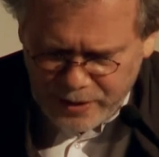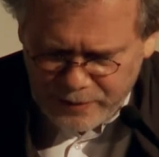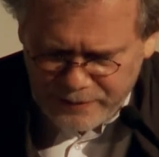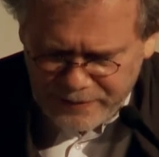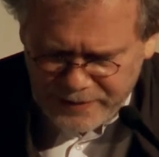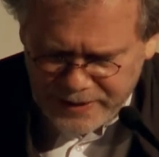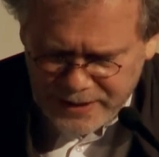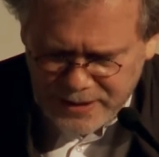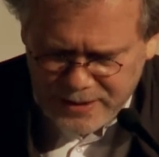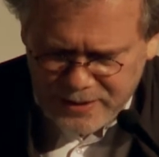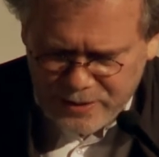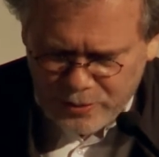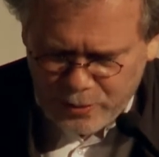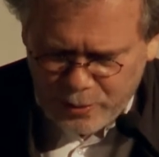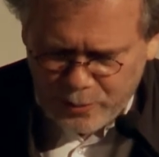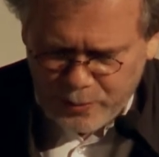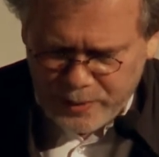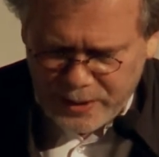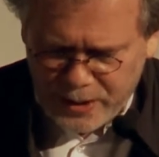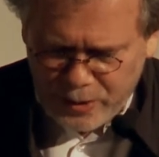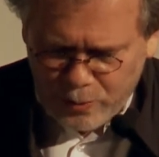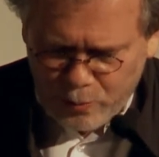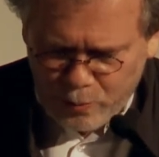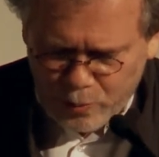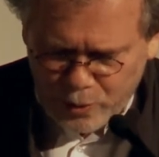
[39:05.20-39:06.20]
of
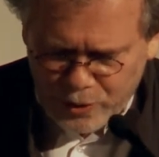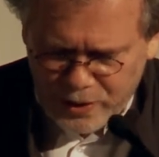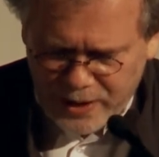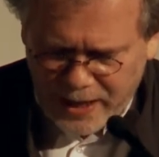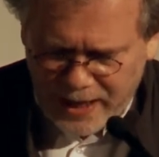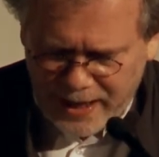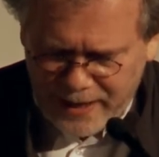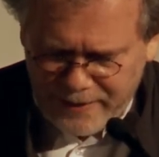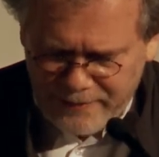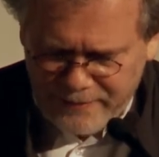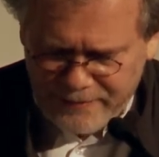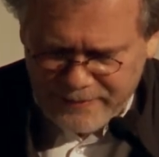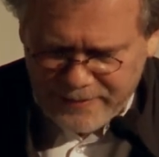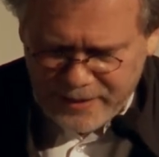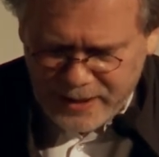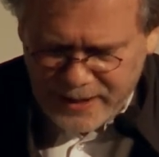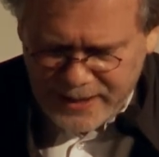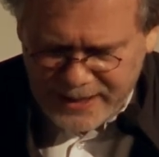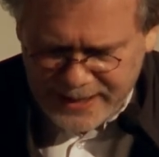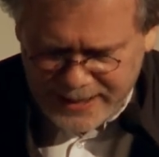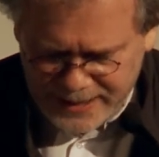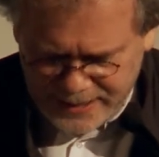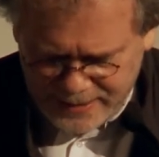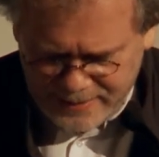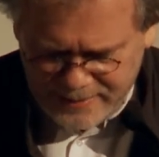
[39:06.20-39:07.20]
history would have
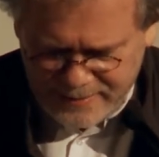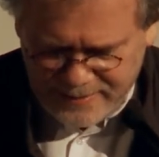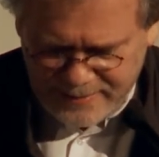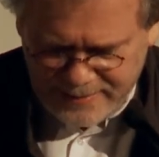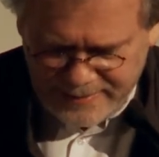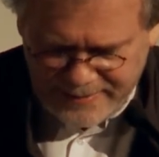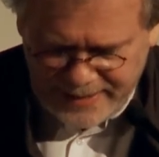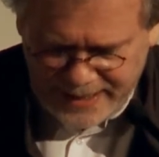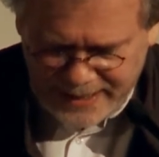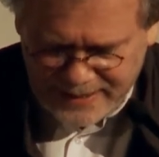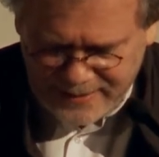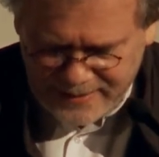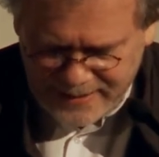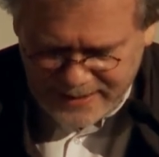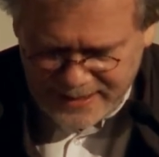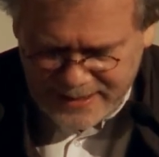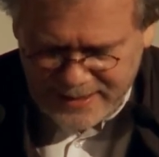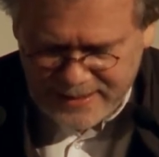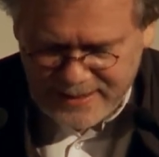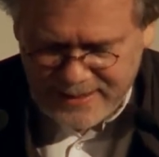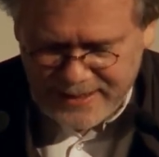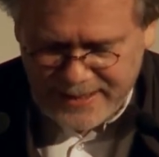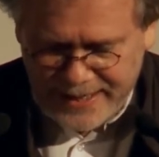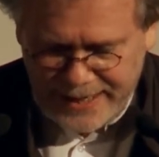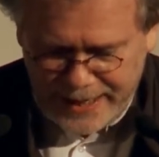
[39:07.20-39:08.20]
it that
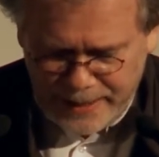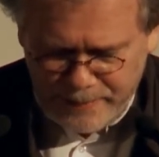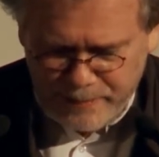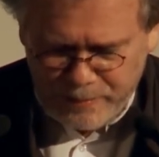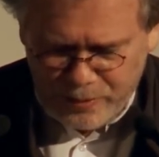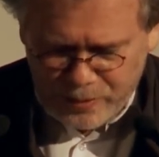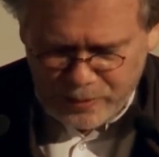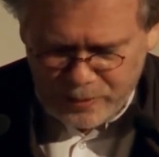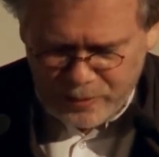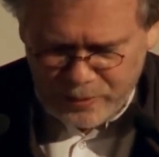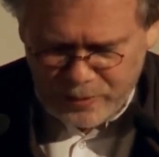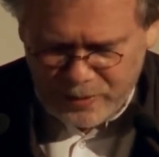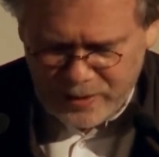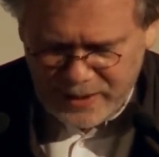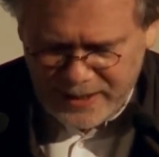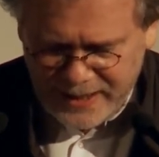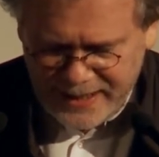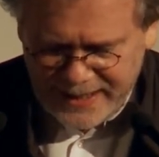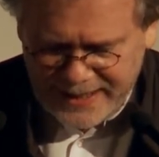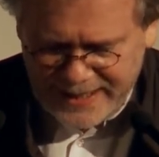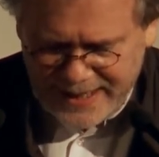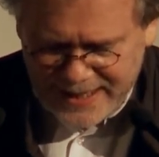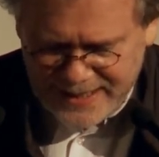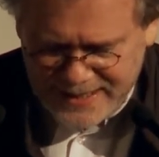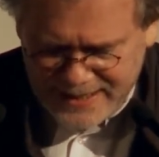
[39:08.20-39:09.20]
his neighbor,
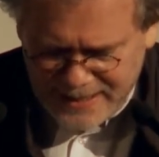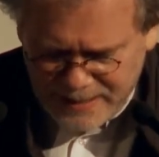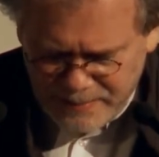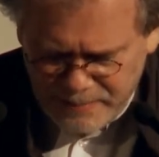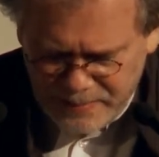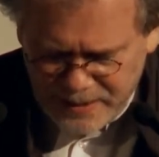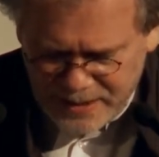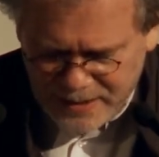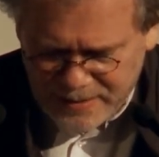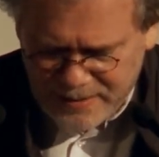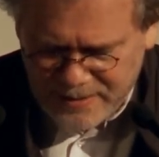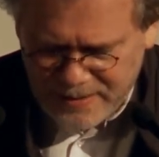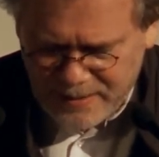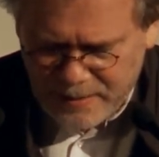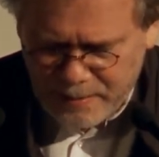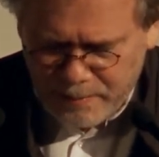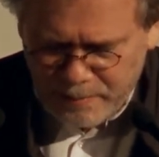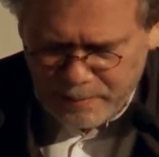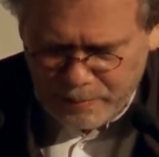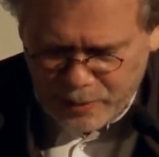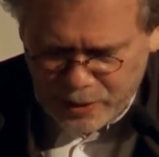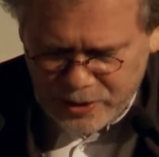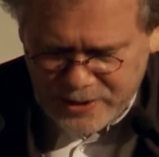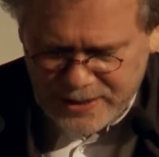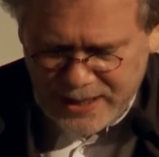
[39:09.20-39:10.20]
Kazimierz
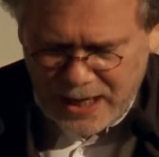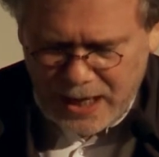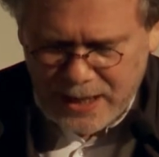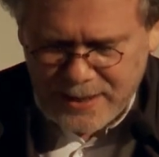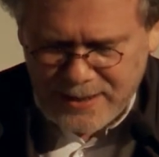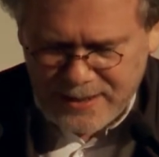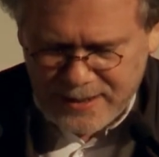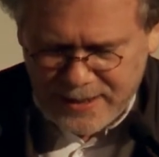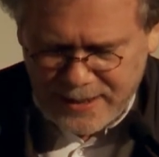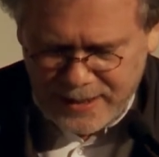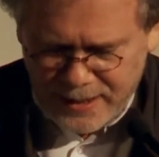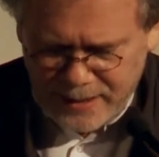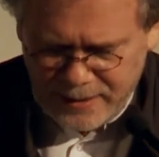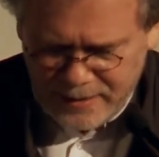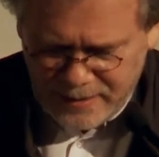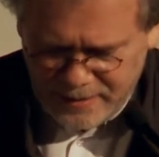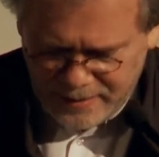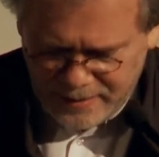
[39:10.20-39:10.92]
Moczarski,